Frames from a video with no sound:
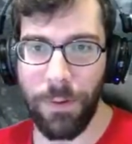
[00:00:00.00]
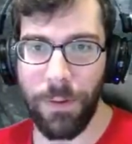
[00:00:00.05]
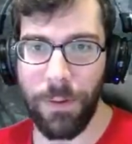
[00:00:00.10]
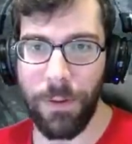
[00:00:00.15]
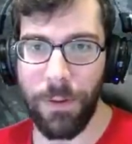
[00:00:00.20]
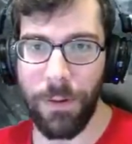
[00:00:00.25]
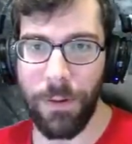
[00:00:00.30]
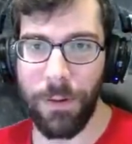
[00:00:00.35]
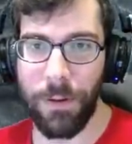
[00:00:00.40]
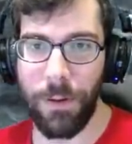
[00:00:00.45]

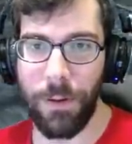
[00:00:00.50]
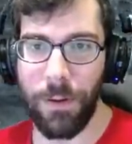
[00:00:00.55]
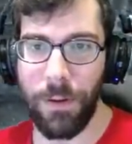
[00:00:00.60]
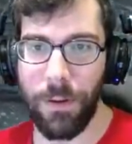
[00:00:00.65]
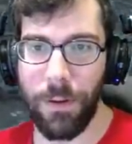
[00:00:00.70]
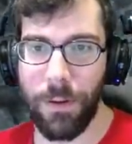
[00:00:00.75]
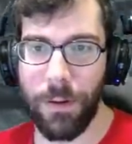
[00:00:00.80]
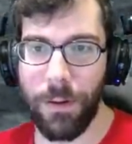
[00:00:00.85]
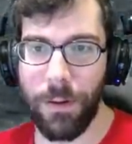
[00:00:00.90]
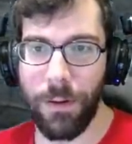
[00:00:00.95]

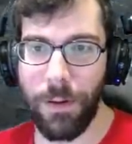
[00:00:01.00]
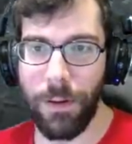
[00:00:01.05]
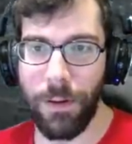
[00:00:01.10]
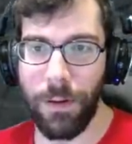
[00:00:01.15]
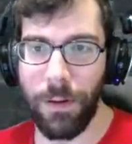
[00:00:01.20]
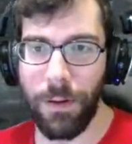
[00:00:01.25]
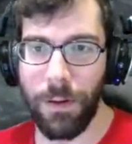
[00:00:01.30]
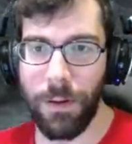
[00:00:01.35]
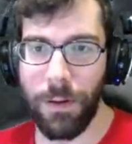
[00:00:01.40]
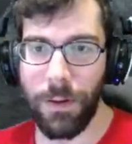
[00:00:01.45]

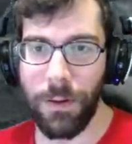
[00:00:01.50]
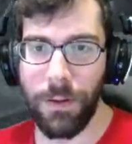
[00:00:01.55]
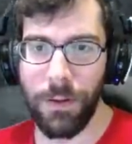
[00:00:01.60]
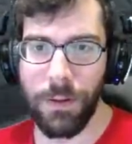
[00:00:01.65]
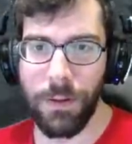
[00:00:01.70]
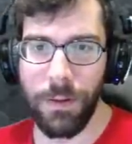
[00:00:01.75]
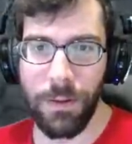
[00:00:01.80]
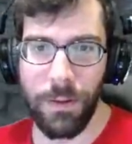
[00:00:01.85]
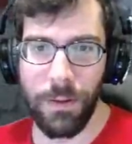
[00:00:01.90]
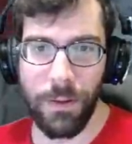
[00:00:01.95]

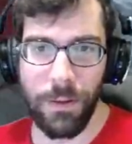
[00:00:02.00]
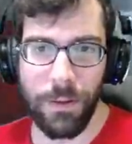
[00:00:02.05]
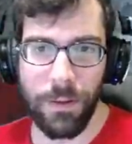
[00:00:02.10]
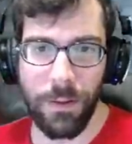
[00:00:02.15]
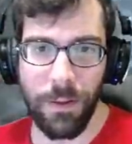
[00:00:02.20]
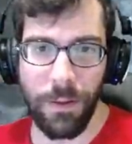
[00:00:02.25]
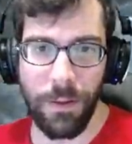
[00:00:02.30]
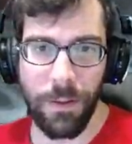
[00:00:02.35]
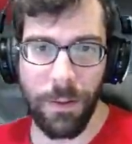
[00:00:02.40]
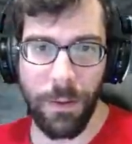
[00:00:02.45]

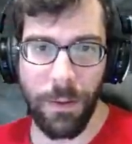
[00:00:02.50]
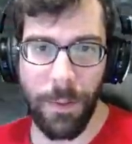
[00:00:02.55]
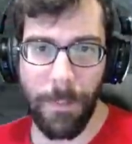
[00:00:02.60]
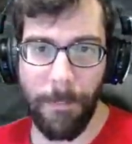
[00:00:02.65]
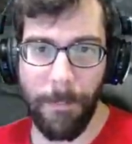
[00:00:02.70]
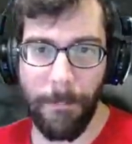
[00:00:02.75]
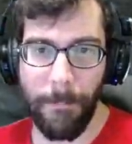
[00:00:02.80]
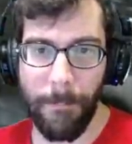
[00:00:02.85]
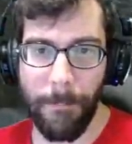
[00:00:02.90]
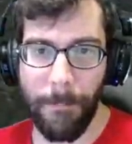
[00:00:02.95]

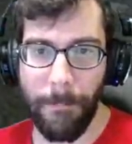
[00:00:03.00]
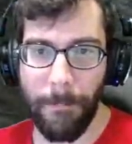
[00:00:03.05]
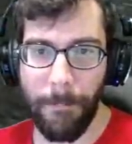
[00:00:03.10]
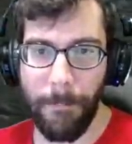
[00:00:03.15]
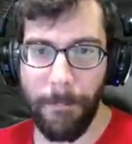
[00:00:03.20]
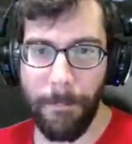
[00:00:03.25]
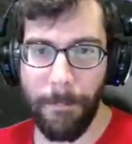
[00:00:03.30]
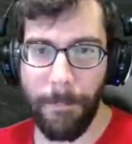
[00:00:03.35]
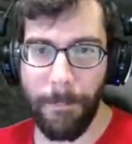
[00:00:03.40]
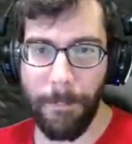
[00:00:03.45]

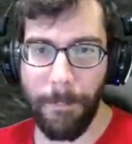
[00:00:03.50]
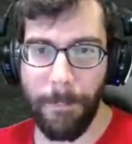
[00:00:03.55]
Nothing is said.